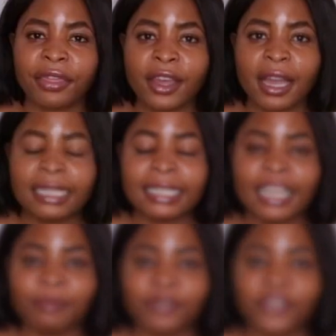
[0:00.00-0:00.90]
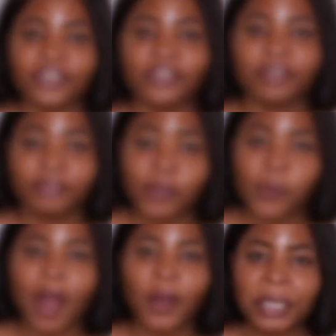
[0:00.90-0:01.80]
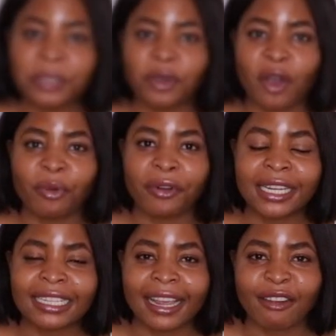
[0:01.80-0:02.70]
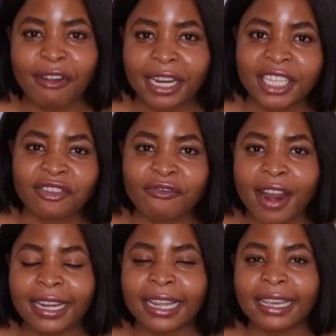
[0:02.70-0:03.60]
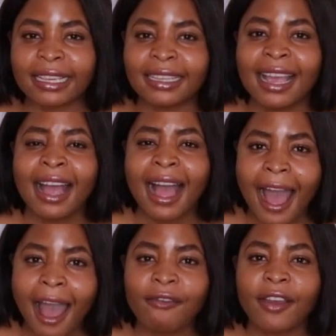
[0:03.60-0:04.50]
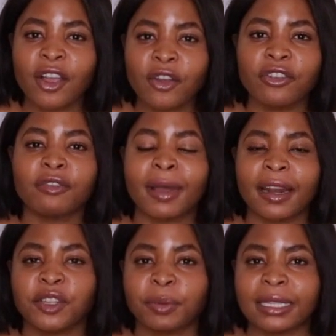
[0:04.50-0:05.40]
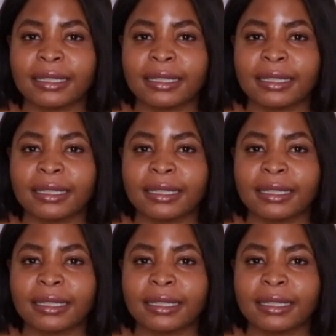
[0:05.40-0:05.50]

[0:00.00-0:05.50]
third tip to you, if you are going to be operating a rent-to-rent, is have a good management